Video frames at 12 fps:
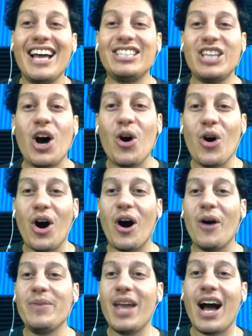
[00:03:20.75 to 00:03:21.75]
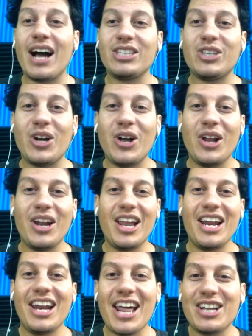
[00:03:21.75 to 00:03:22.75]
So
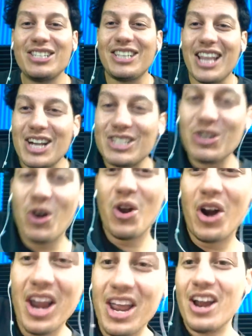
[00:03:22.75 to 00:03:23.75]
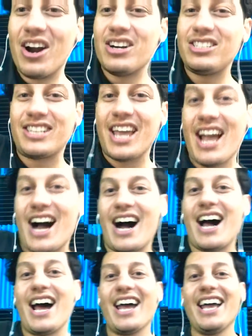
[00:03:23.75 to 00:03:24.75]
let us know you're here. Say
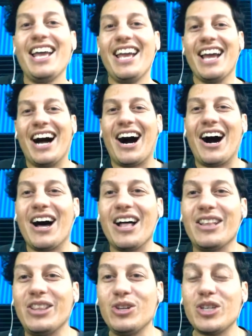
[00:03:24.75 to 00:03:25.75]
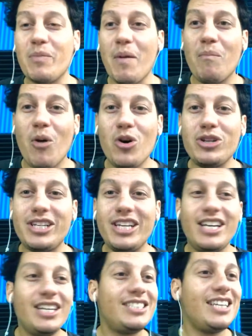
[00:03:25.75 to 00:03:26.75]
hi. Do some
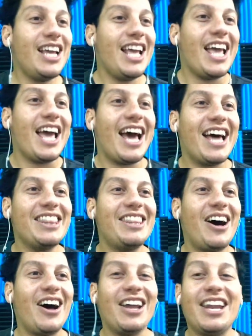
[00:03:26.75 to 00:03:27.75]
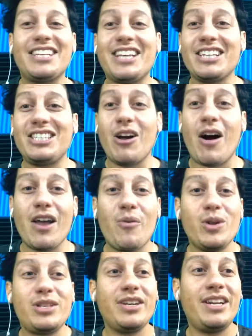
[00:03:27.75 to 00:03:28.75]
emojis and let's get started
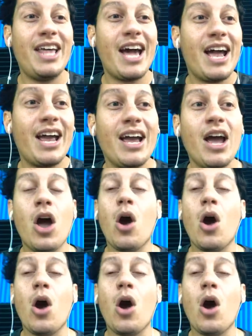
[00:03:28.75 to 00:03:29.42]
with today.